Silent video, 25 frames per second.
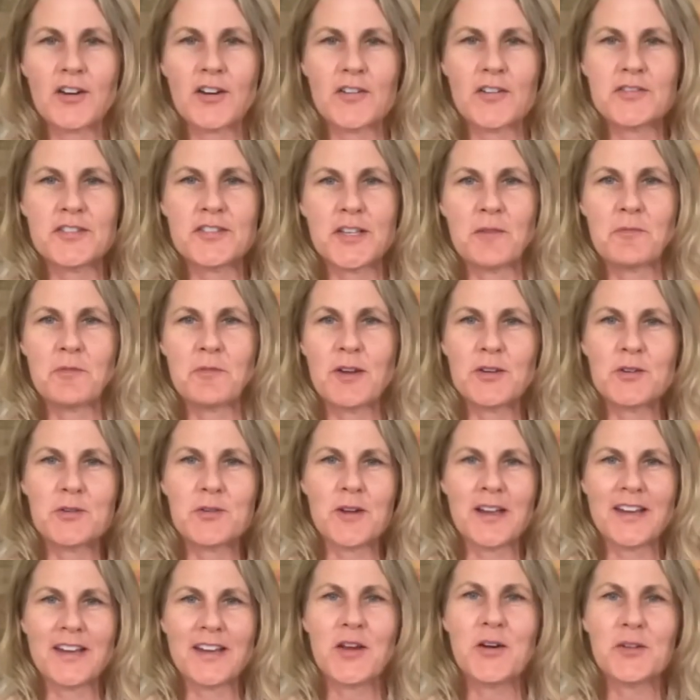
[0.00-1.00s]
of someone who
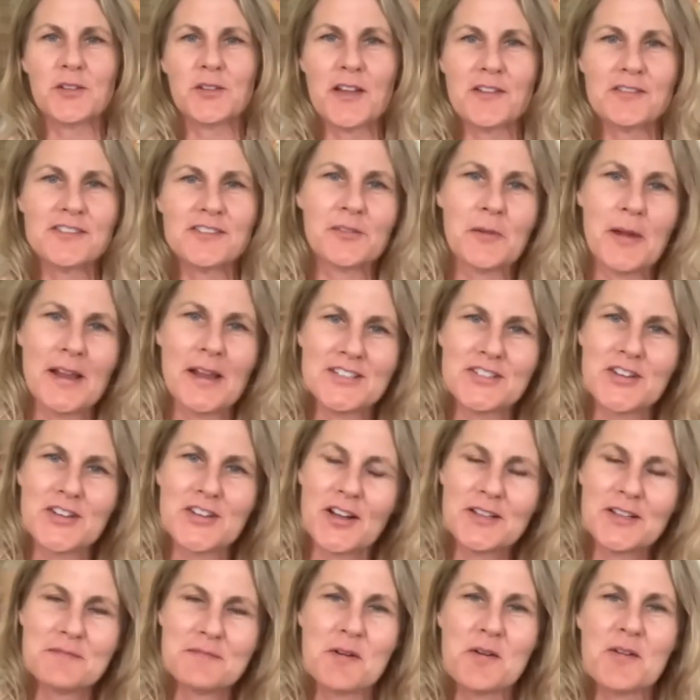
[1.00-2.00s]
I know loves white
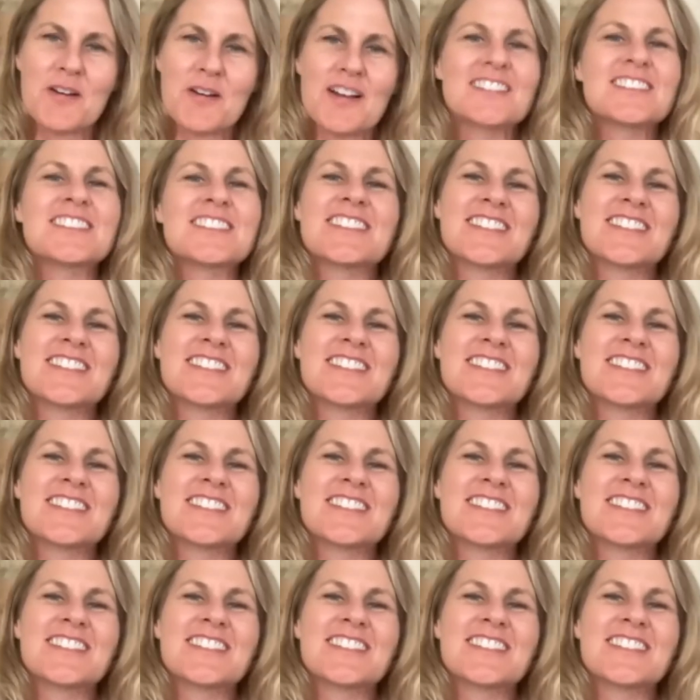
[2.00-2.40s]
chocolate mochas.